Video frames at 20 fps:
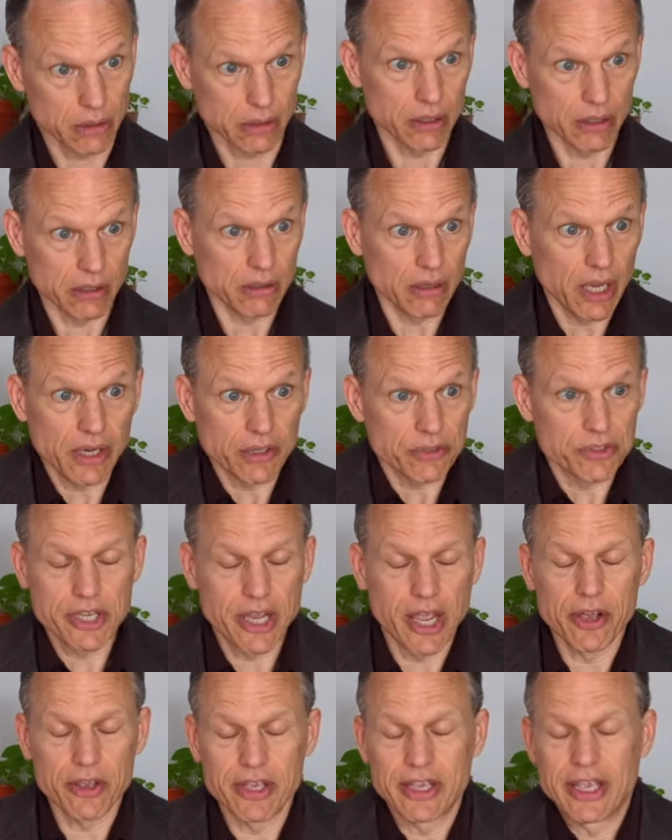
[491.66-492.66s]
I don't
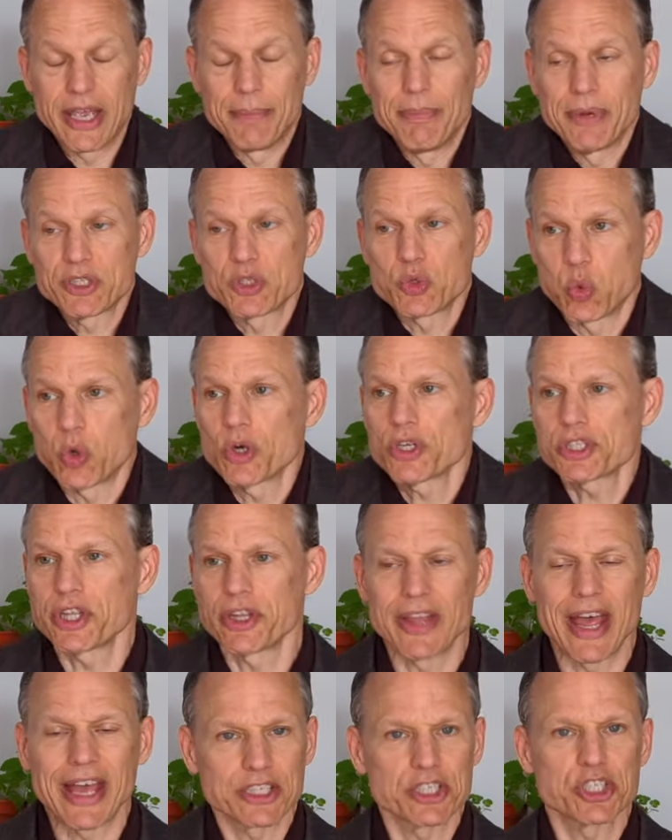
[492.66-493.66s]
see how you can get much worse
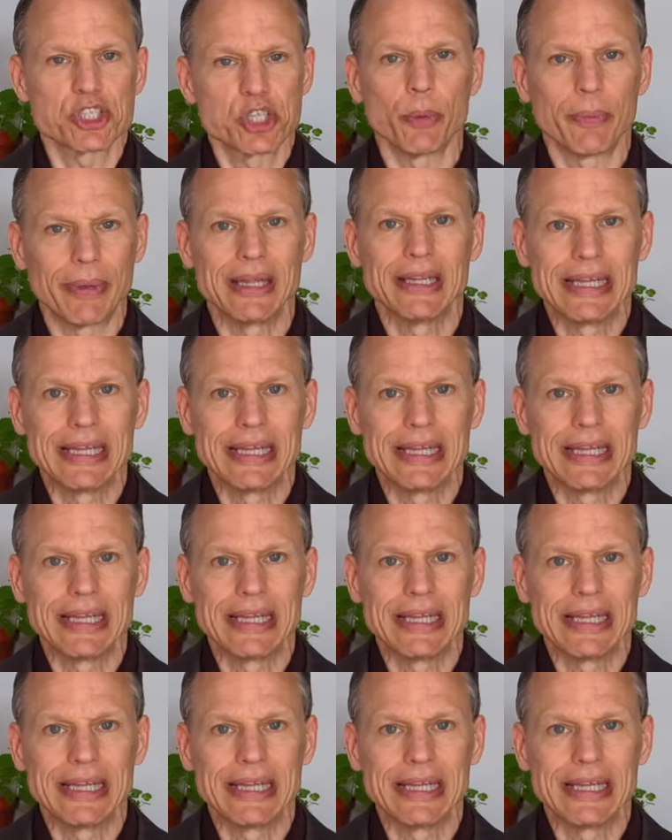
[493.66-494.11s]
than that and still be